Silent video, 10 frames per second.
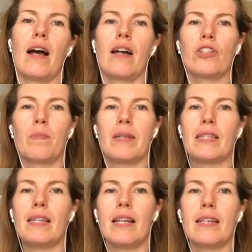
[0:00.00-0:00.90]
I shall be
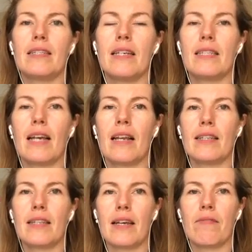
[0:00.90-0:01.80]
delighted to
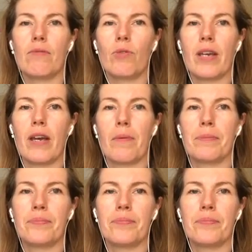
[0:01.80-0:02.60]
answer that for you.